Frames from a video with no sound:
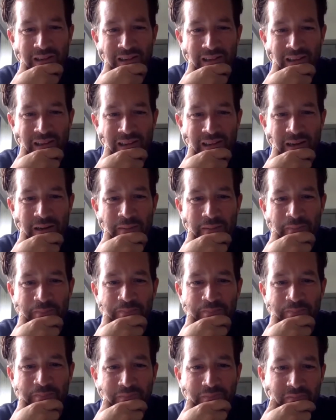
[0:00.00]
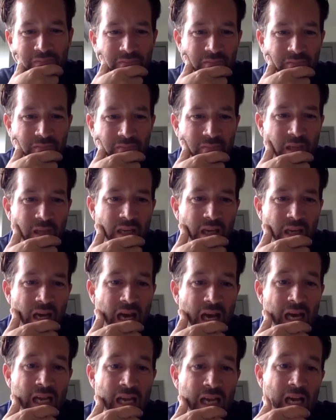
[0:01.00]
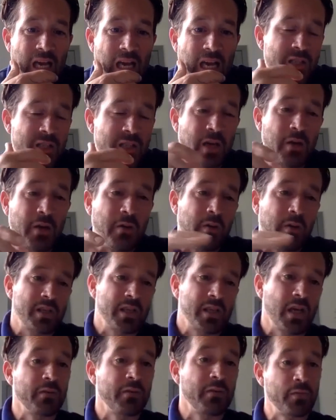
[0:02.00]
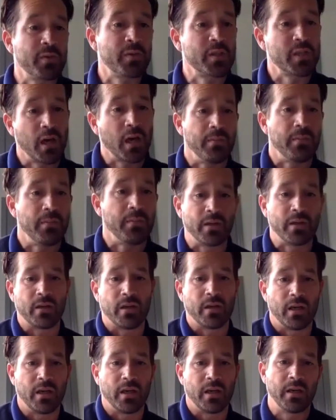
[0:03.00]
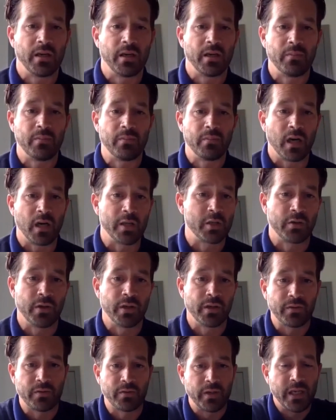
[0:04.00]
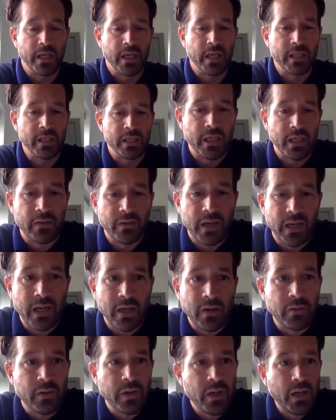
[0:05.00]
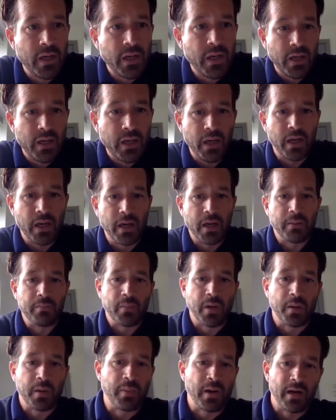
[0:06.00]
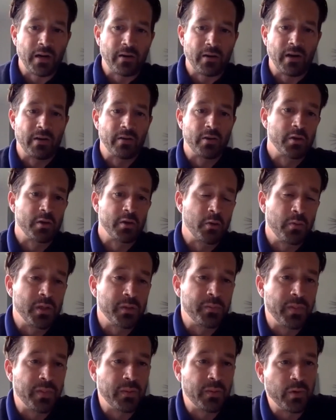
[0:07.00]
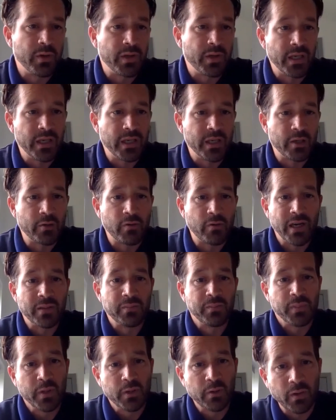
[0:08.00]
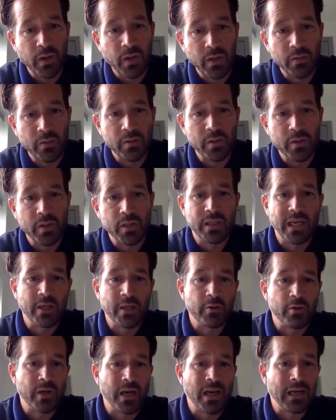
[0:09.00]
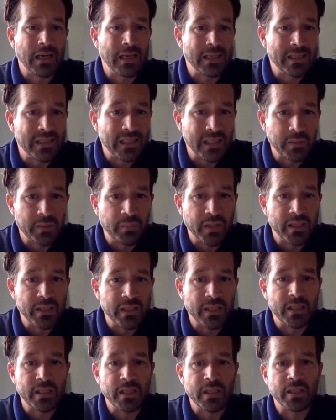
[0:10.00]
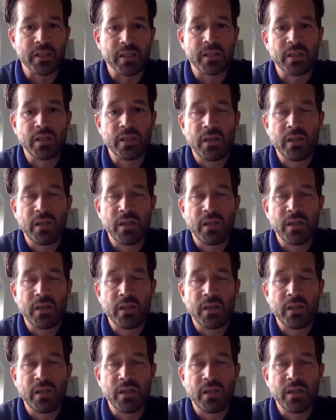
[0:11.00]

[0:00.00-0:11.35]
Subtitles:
And so aside from Simon, I joined 3 years ago now. My background has always been within credit bureaus, data and analytics businesses.